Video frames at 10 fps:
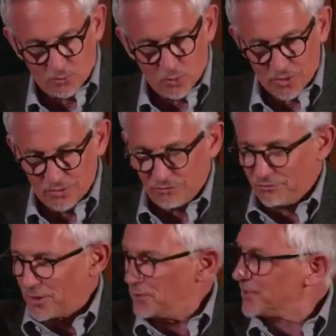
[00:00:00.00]
wooden
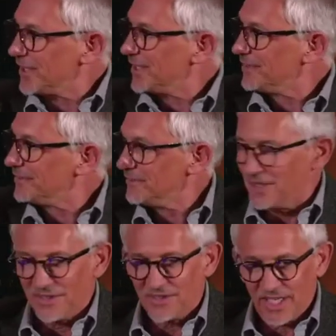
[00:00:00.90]
floating
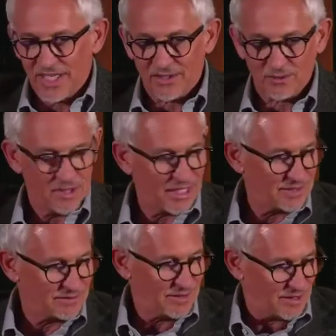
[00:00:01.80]
thing that
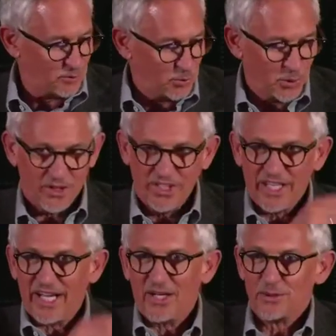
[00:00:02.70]
had like wooden
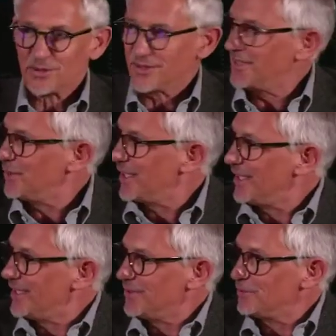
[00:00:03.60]
nails, and they all
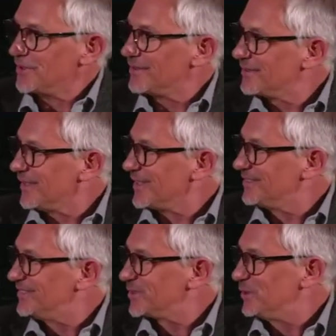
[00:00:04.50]
ended up with like
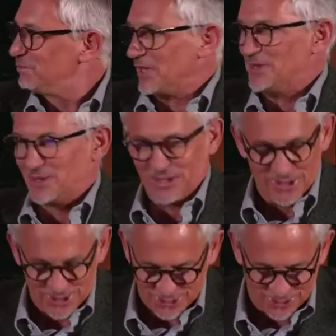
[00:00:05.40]

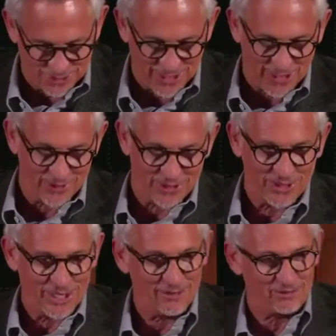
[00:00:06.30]
splinters and nails in
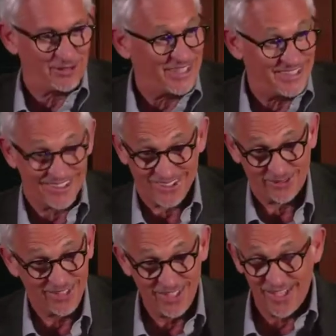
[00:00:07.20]
their feet and stuff,
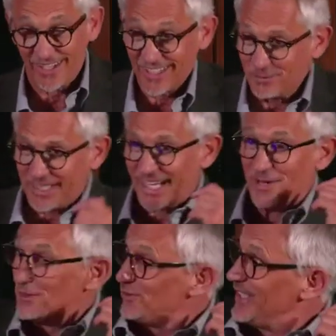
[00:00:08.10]
and they
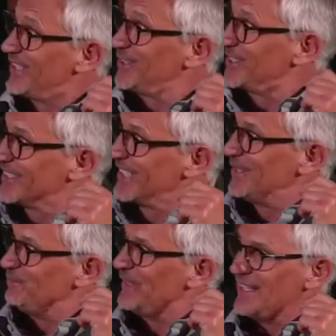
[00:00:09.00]
became a really good
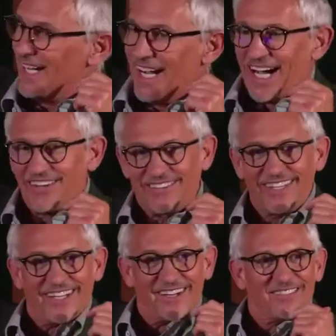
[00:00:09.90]
team. I
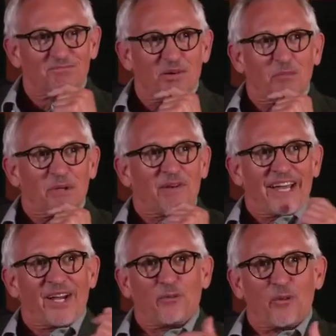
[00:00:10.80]
think probably
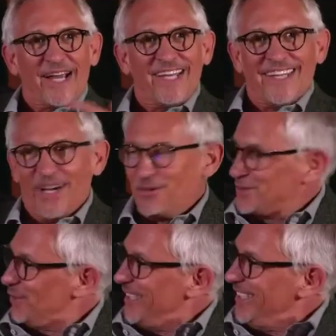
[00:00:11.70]
playing away there was
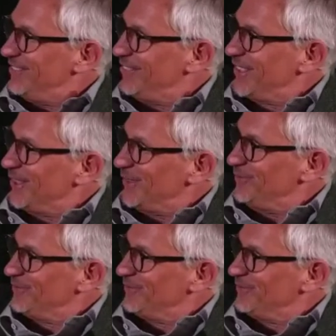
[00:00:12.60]
really difficult